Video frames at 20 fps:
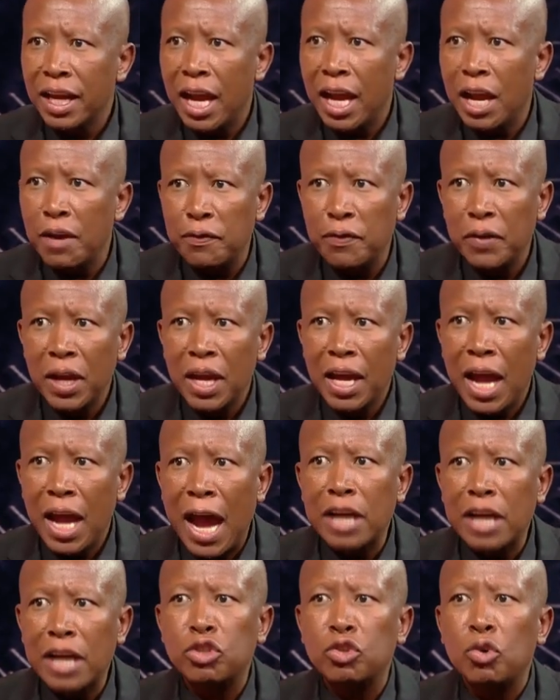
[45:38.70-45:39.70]
have
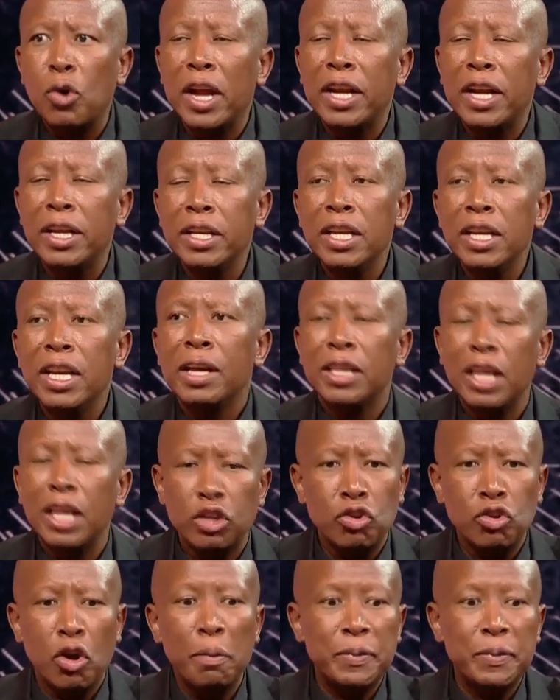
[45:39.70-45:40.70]
actually, the
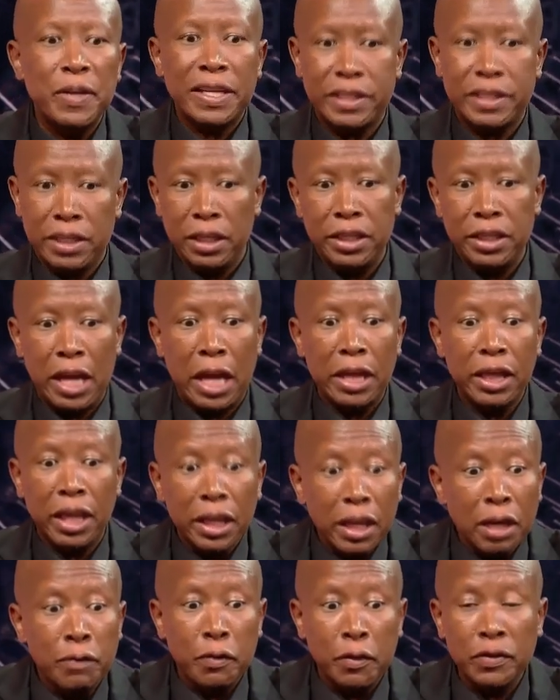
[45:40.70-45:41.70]
jobs are still, the
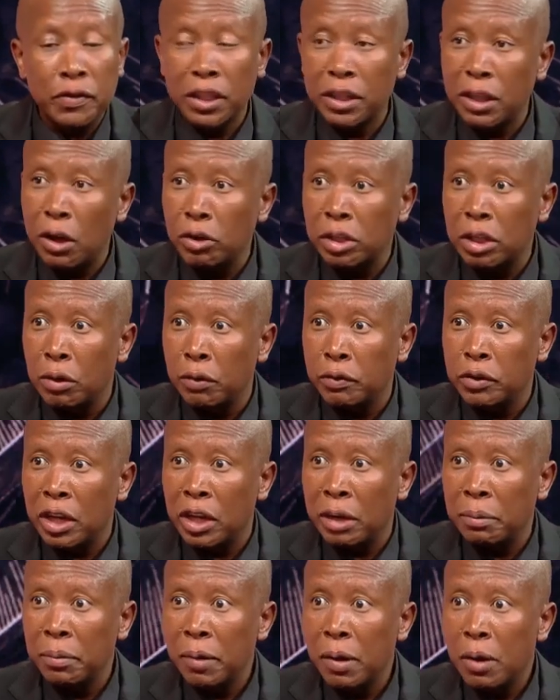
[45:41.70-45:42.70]
150,000
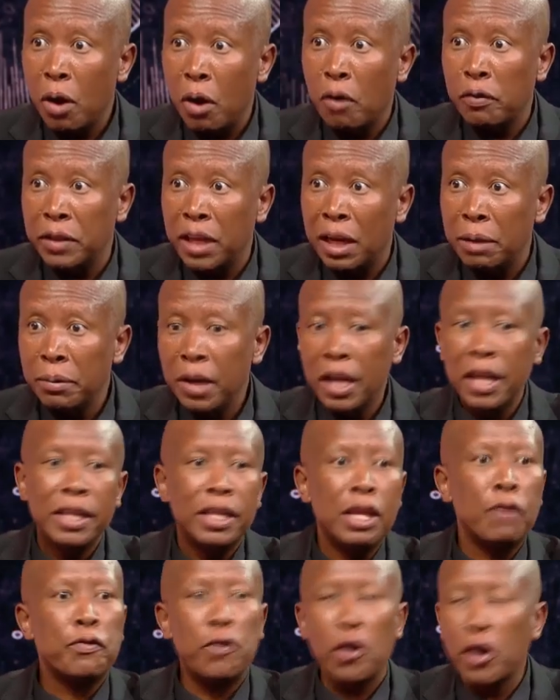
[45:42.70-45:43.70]
of them,
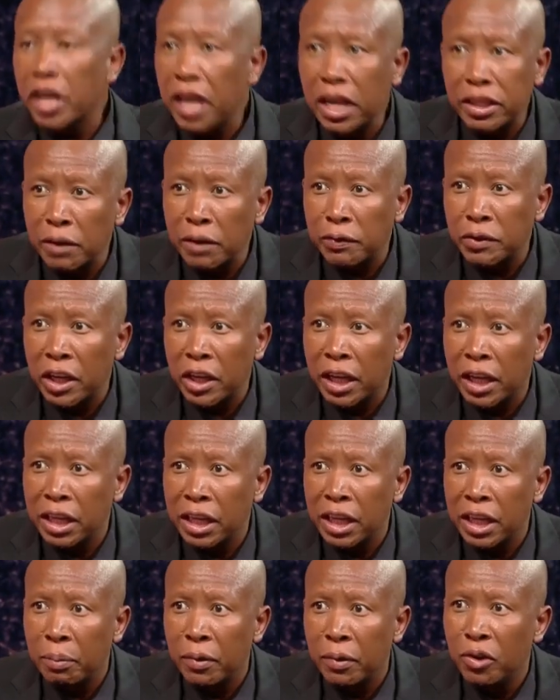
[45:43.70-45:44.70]
the foreigners have
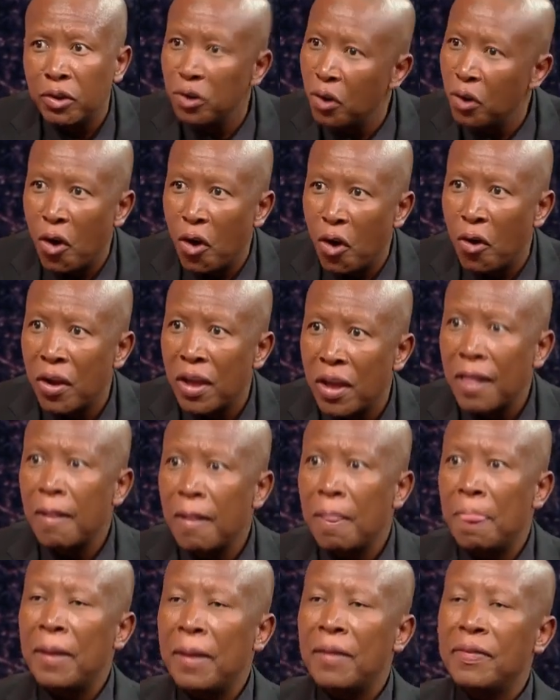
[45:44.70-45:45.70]
taken them. No,
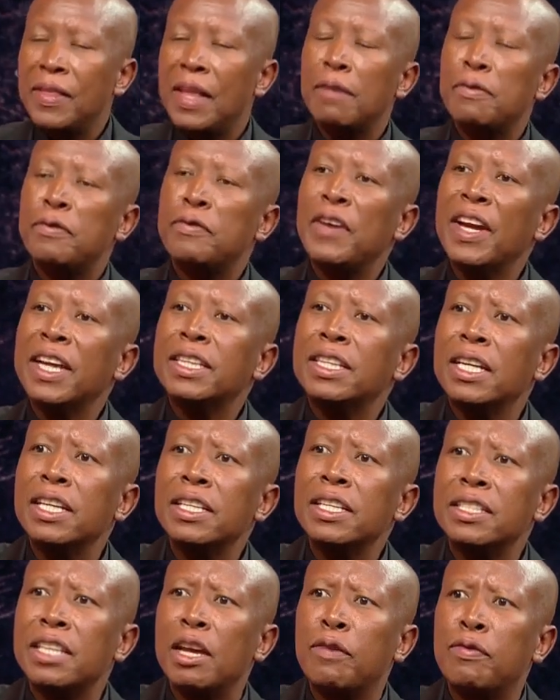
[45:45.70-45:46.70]
the
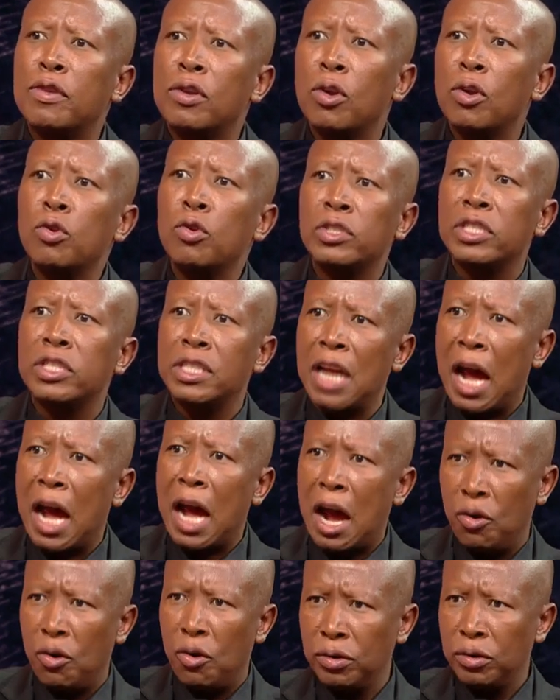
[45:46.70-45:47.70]
factories have closed
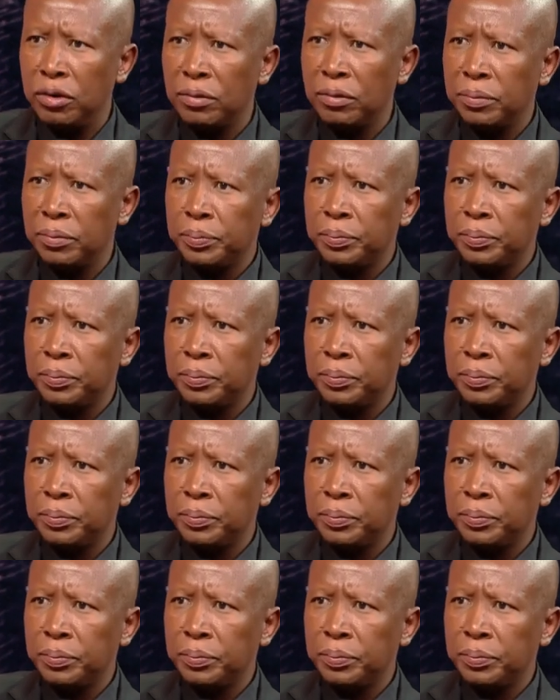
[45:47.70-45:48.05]
down